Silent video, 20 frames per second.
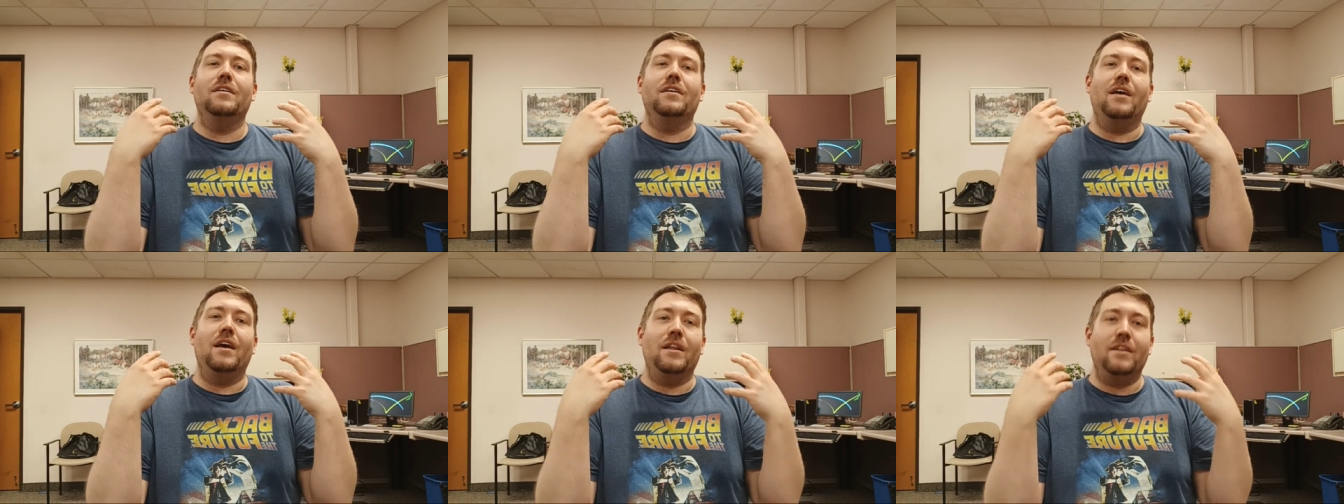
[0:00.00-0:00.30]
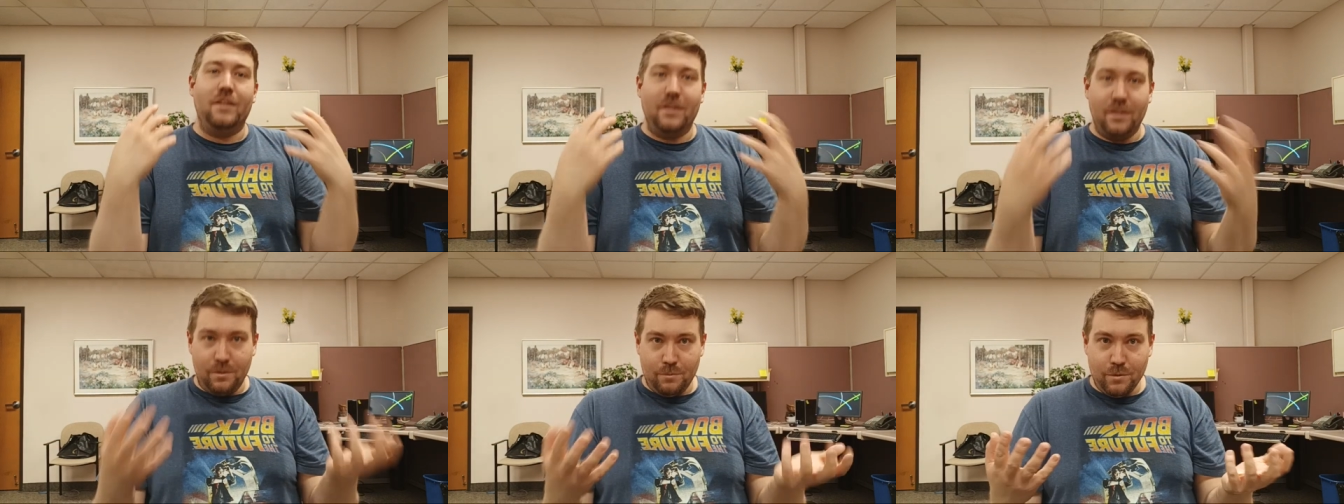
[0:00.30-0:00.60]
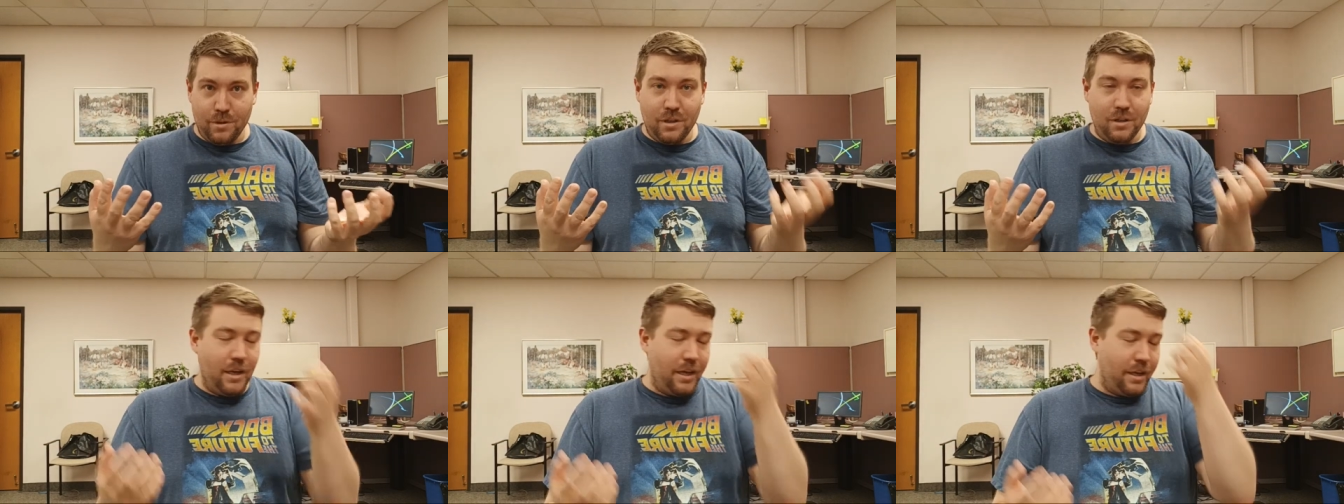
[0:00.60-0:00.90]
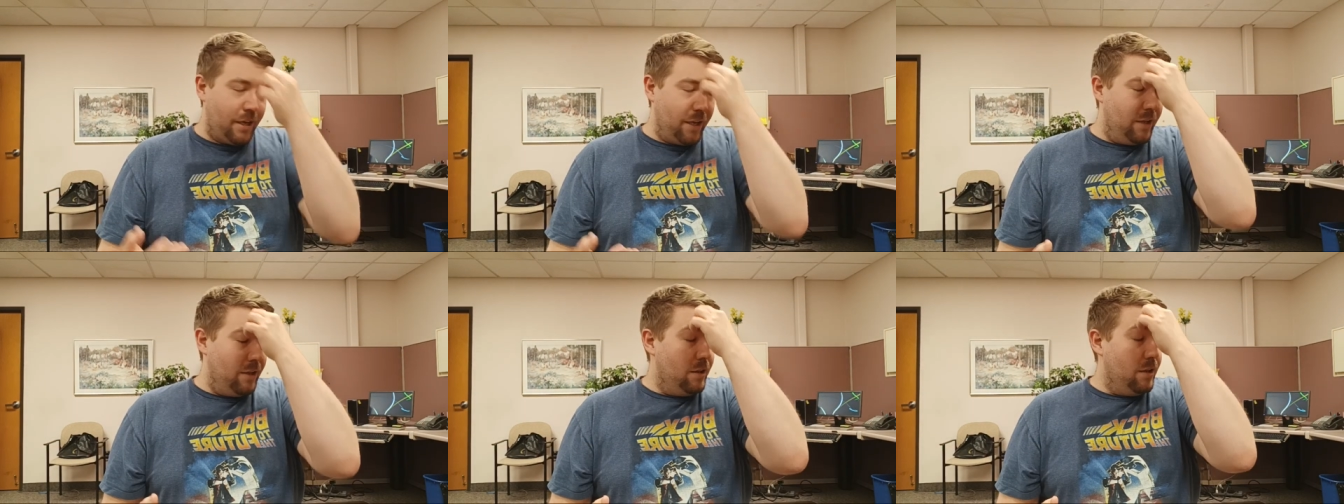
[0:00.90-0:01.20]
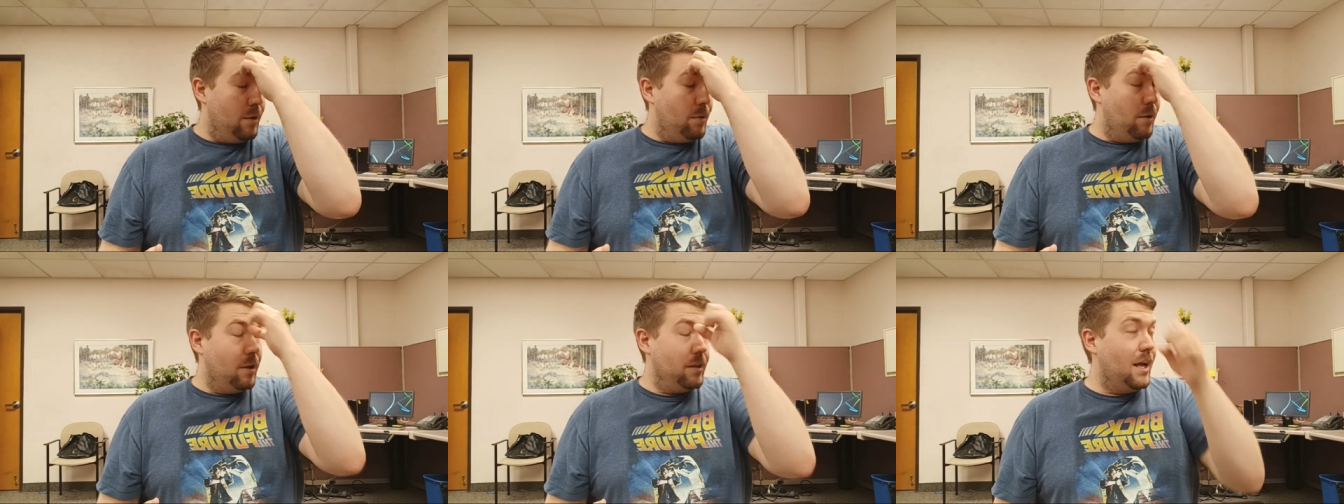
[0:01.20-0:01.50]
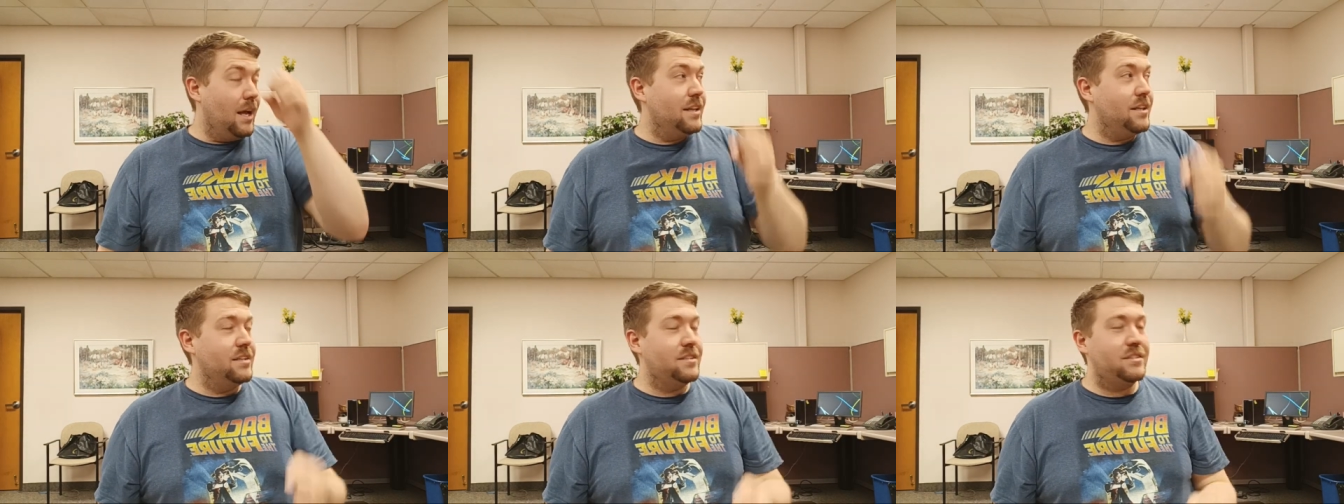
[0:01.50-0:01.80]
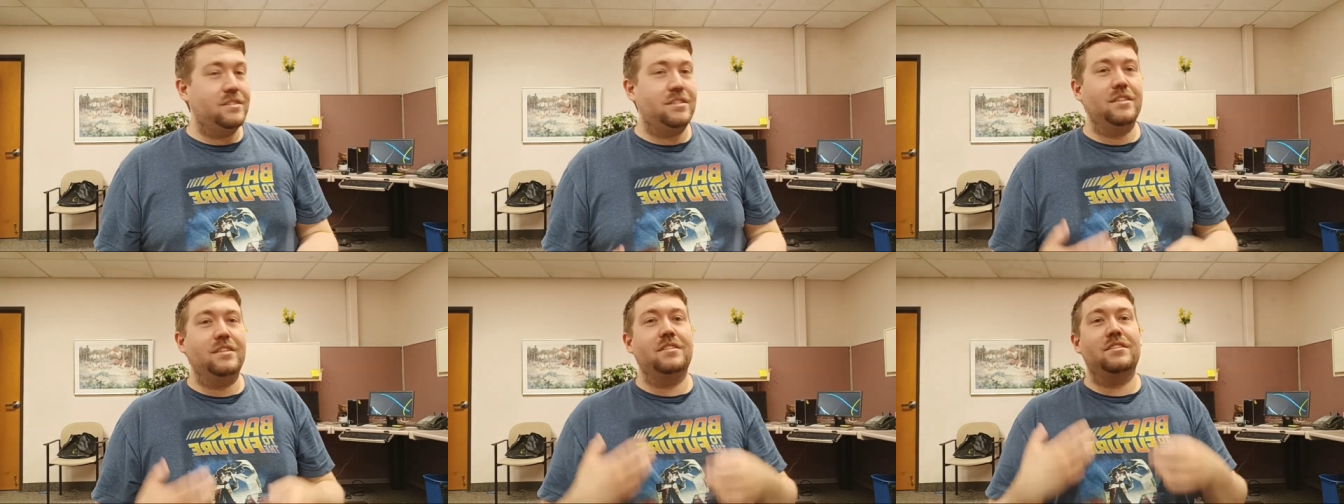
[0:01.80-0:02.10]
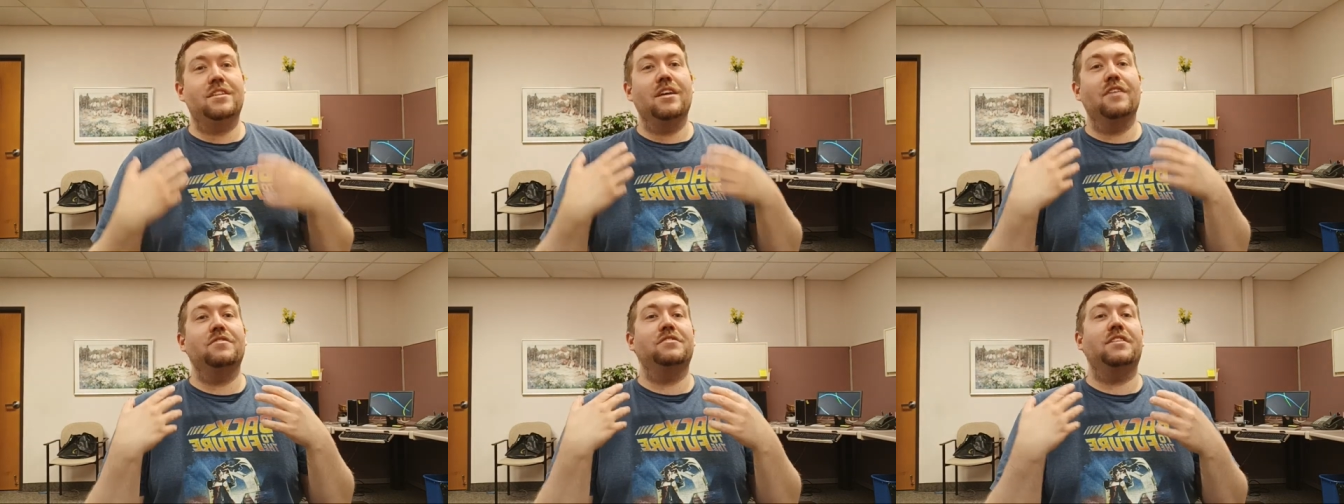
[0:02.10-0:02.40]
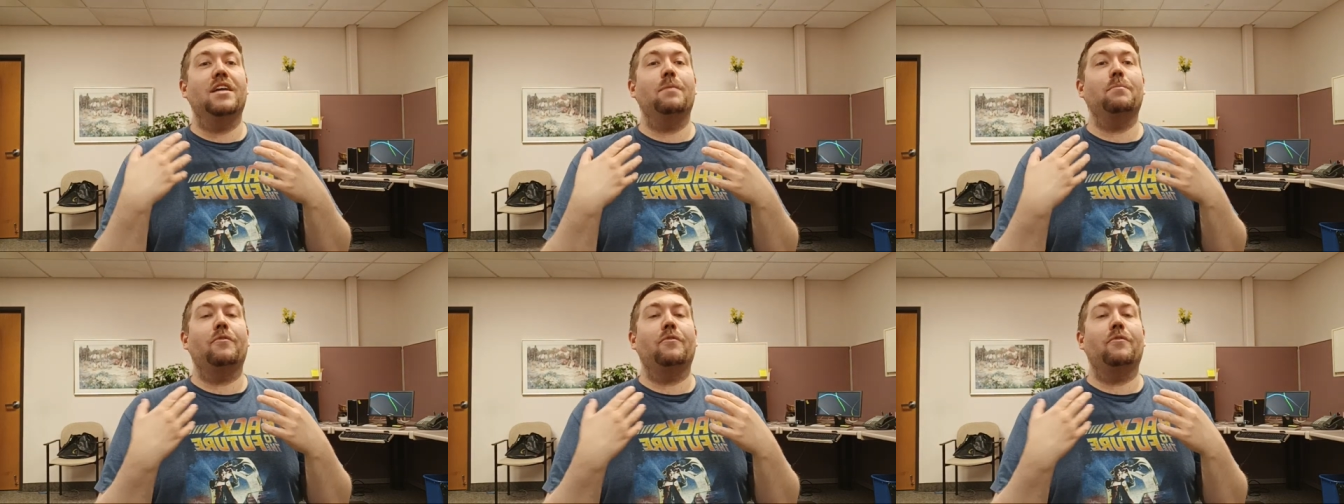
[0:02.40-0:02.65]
and didn't really like it. A lot of this stuff stemmed